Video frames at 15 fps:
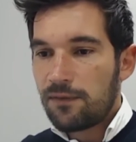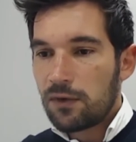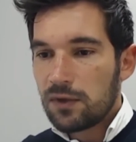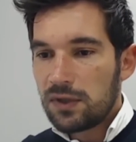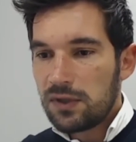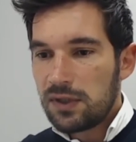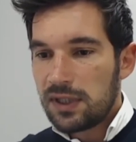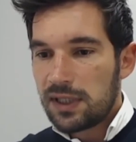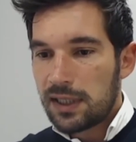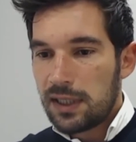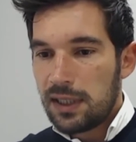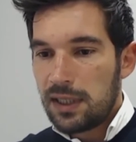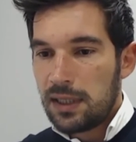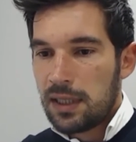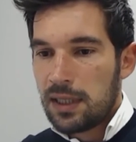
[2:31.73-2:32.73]

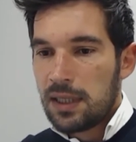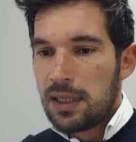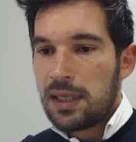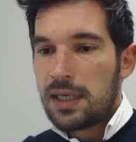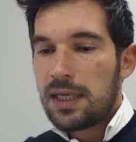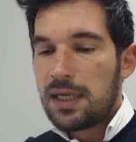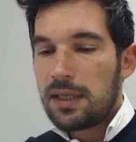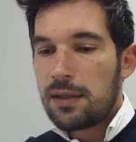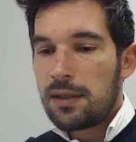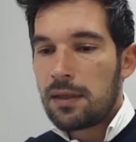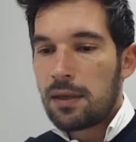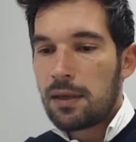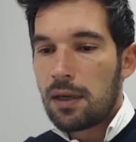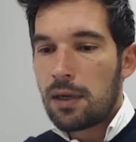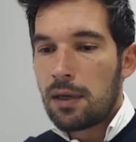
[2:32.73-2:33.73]
Unfortunately,
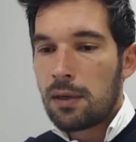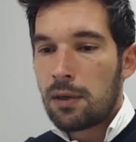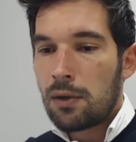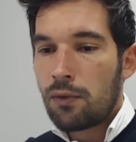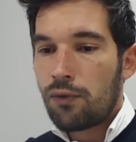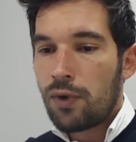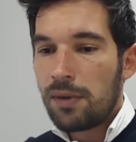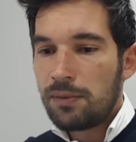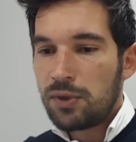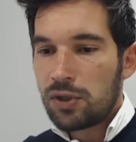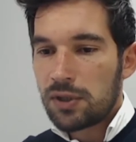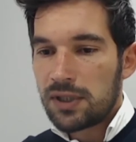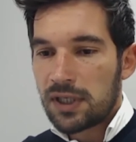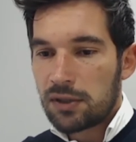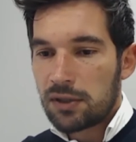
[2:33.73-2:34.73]
in
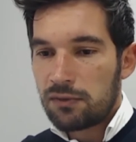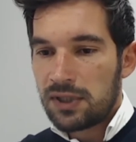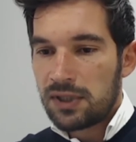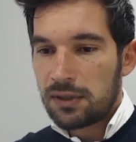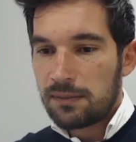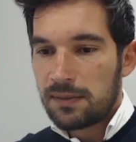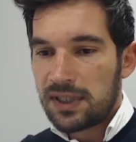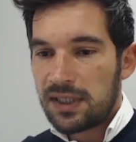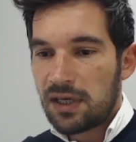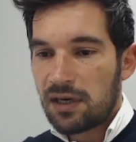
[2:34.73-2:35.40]
ruptured aneurysms,